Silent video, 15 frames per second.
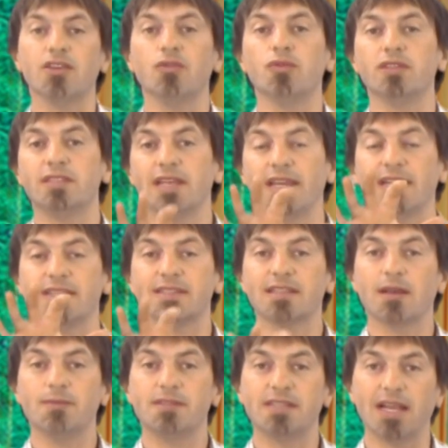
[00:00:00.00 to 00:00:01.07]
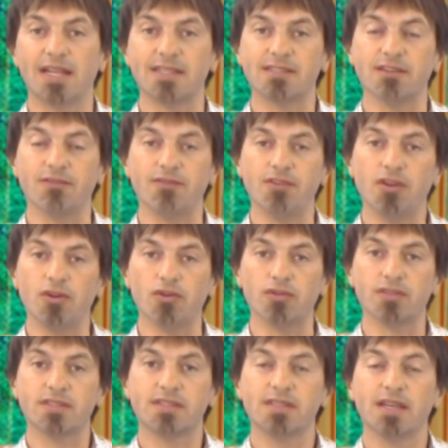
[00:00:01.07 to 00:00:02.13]
you would take subsets of
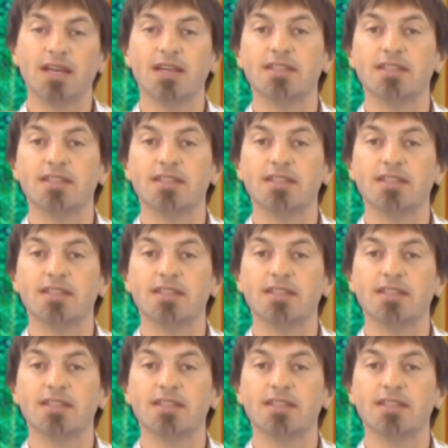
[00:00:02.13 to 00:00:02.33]
notes